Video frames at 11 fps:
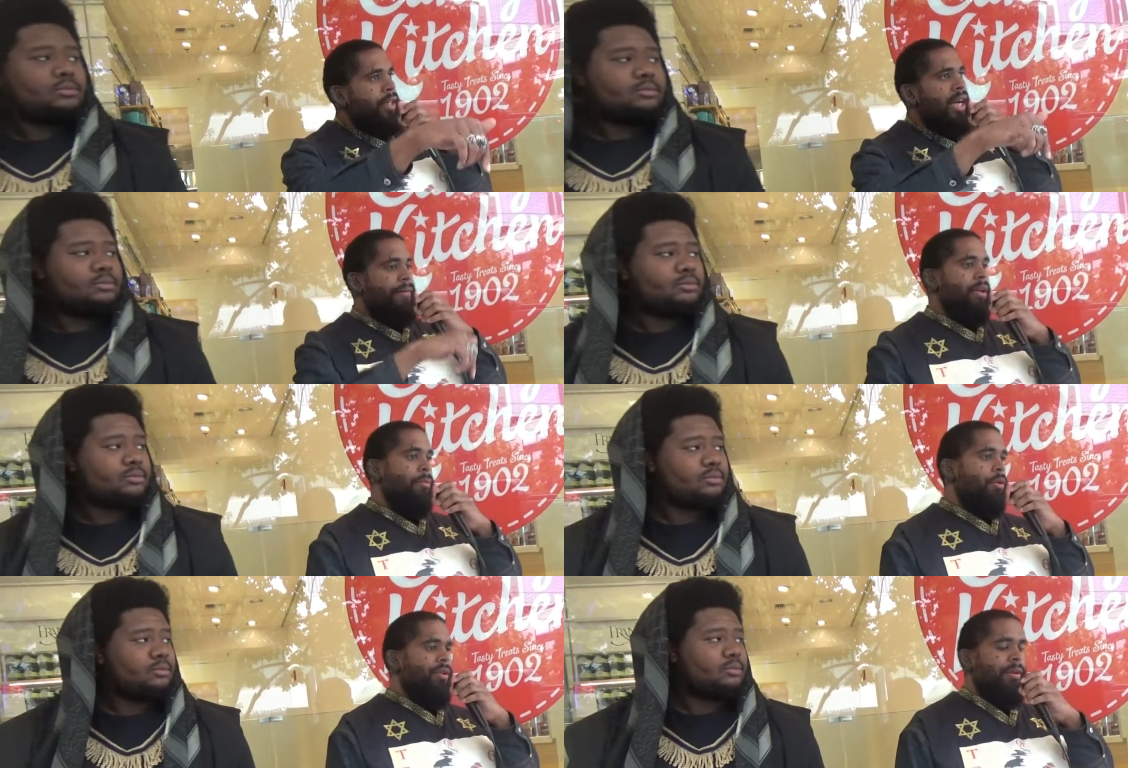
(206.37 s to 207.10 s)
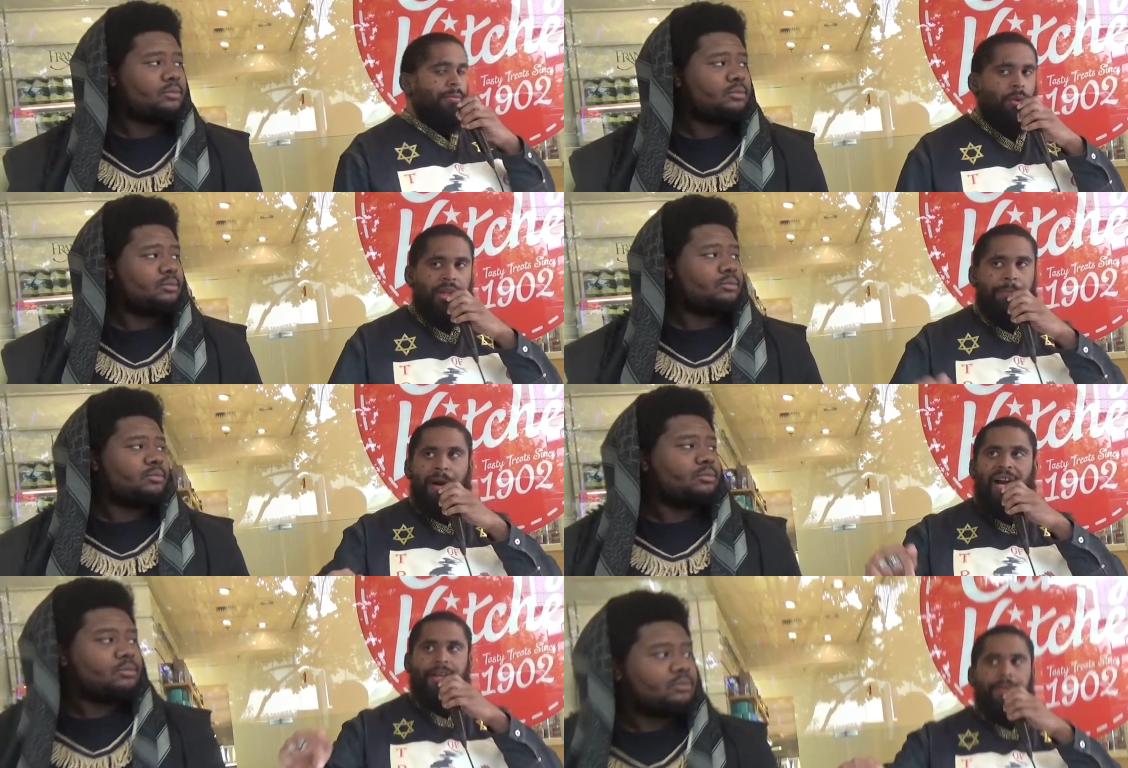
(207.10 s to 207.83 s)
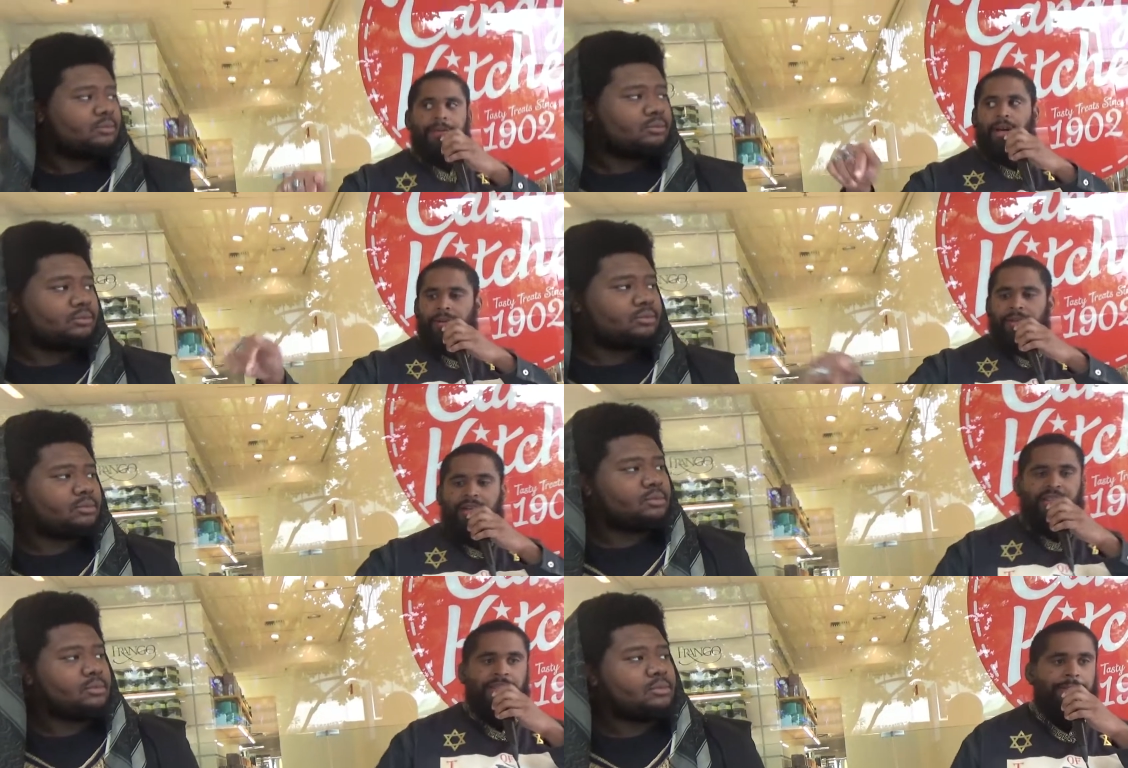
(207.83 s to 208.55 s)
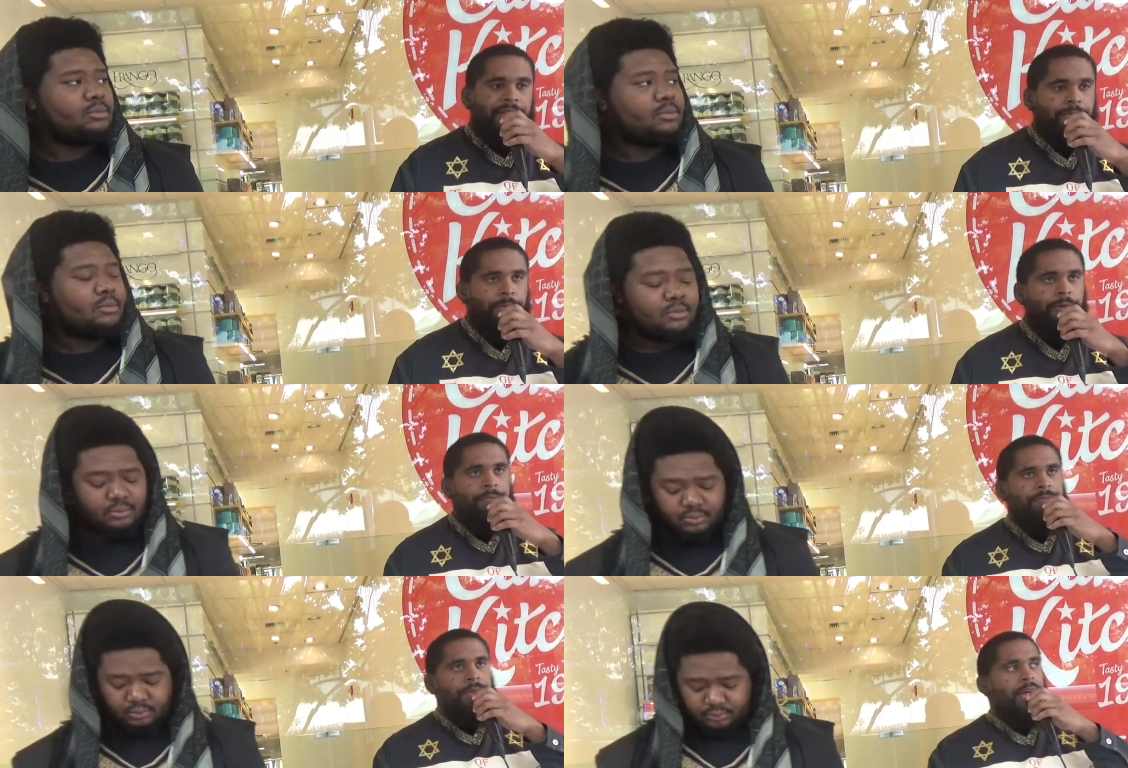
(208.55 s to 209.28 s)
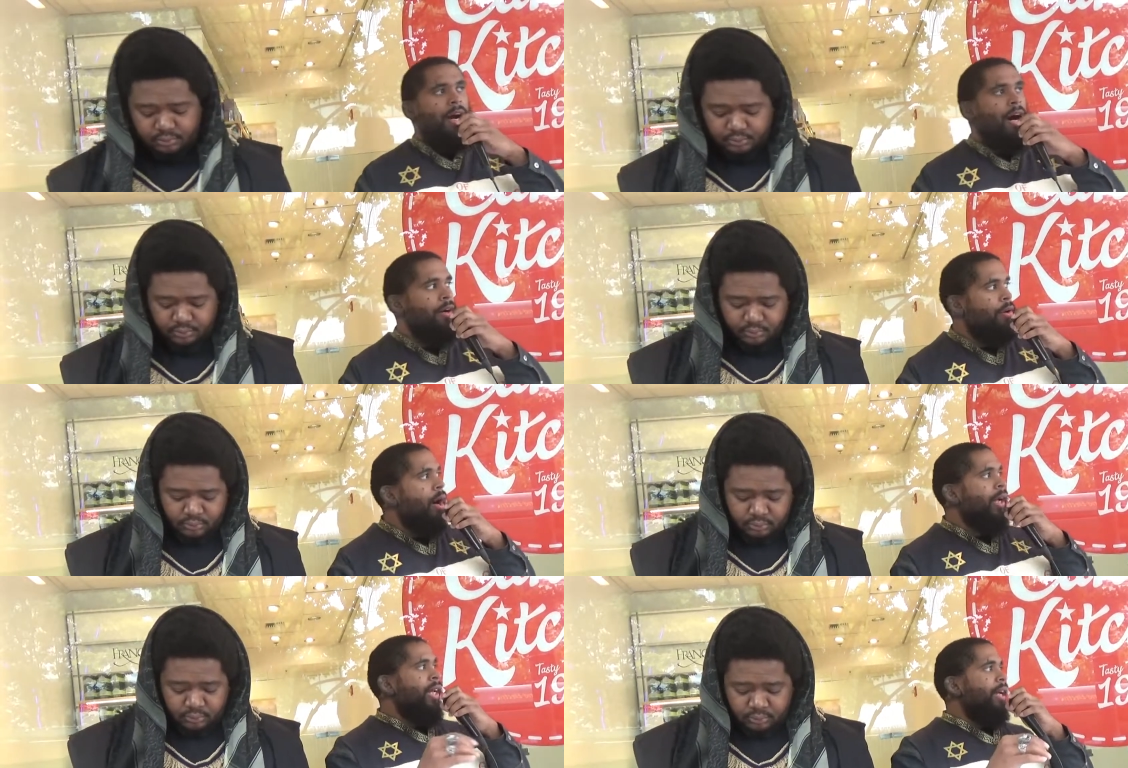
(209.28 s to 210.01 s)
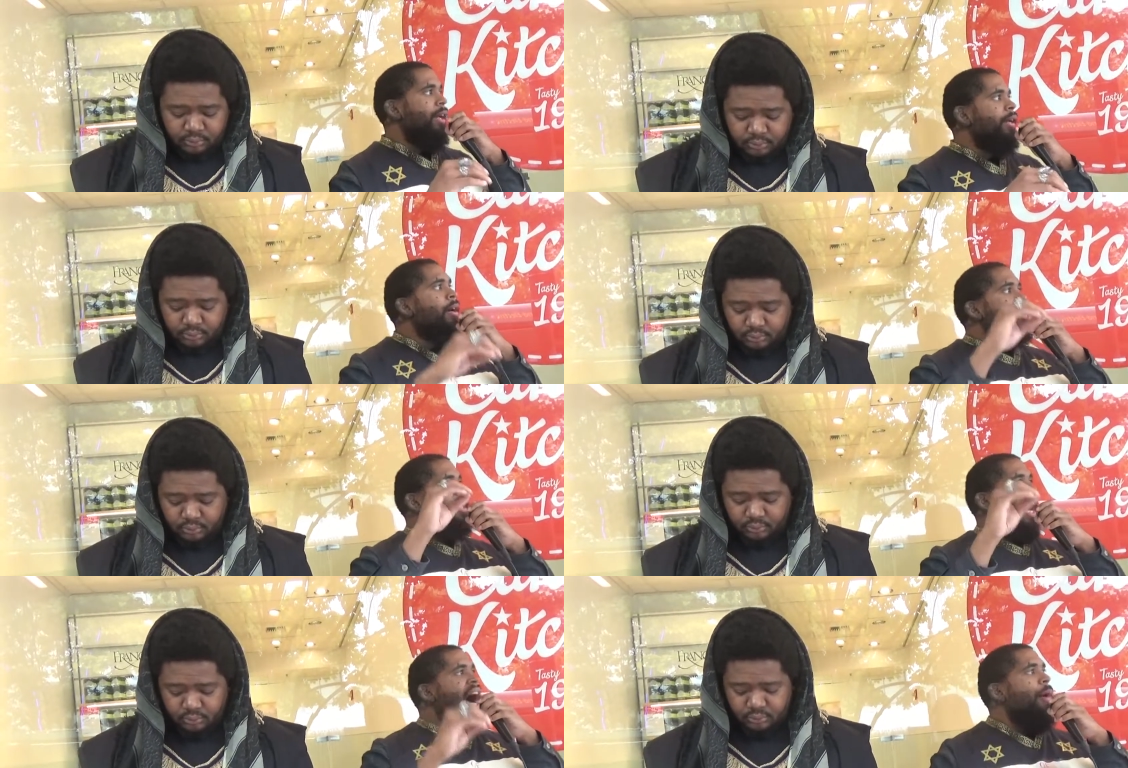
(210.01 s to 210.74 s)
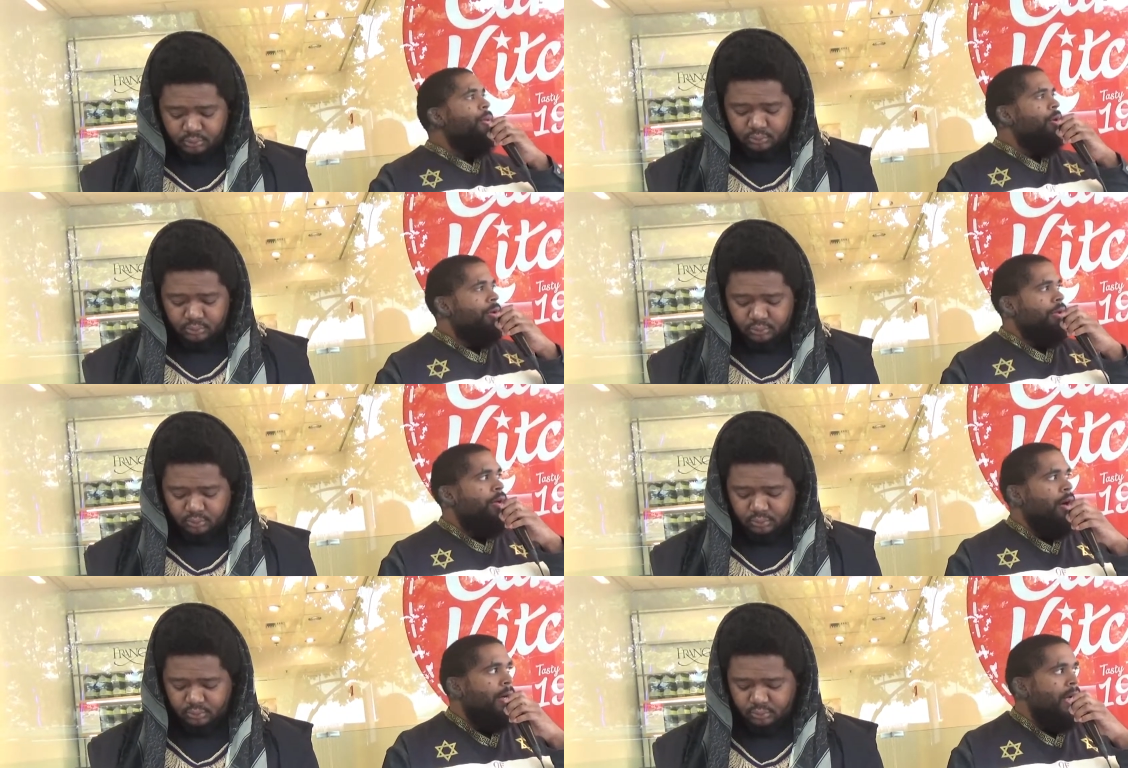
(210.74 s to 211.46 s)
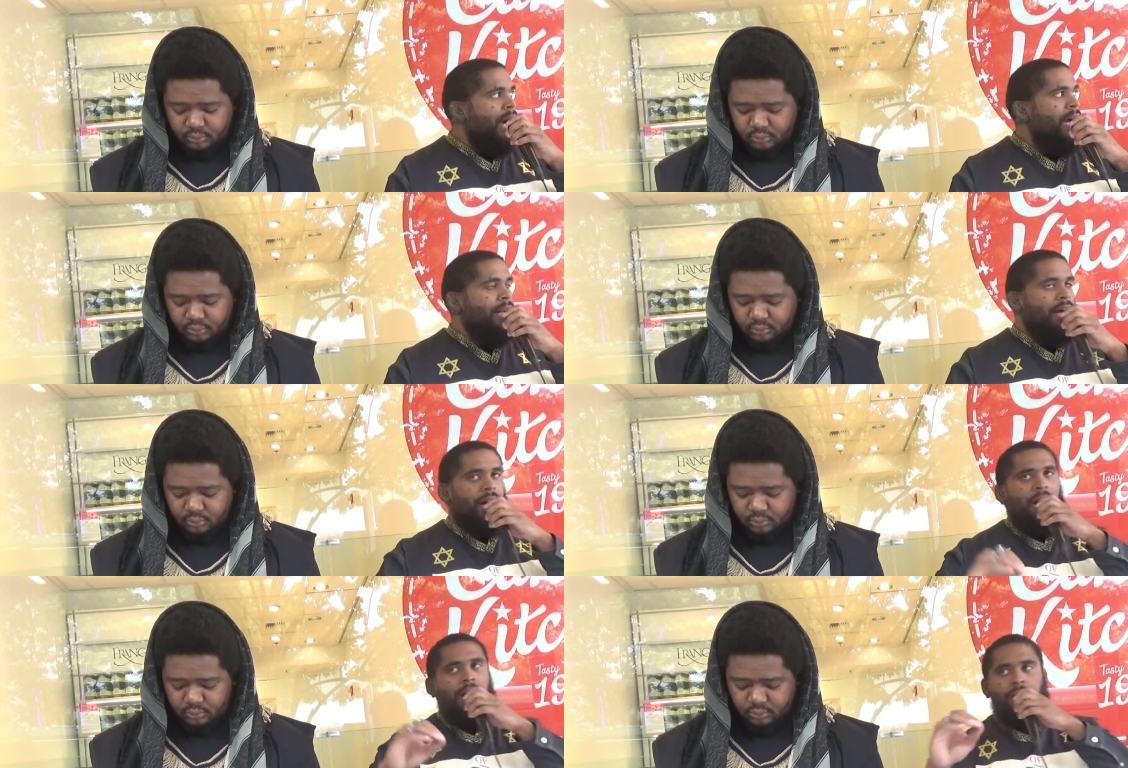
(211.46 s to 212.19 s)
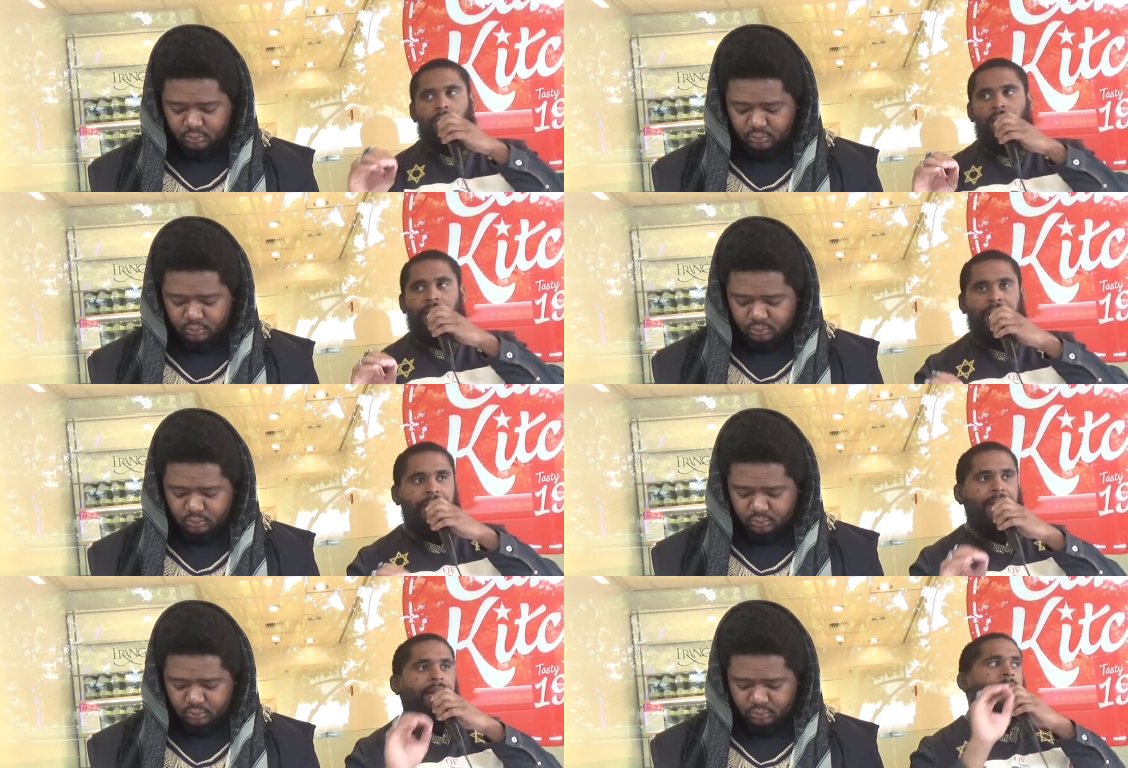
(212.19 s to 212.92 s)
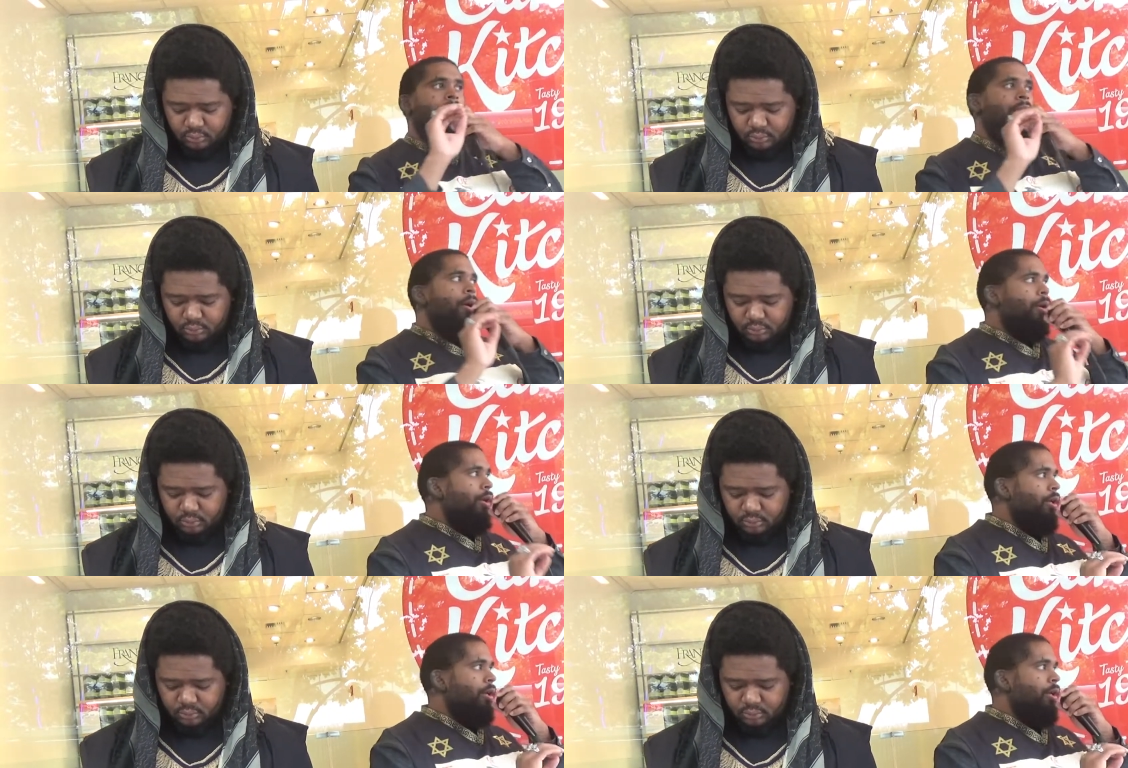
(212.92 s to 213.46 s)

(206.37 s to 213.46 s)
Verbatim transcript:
Speaker 1: the governing ruling body of, of the nation of Israel. Under our King Yahweh, who you call God, under our King, who you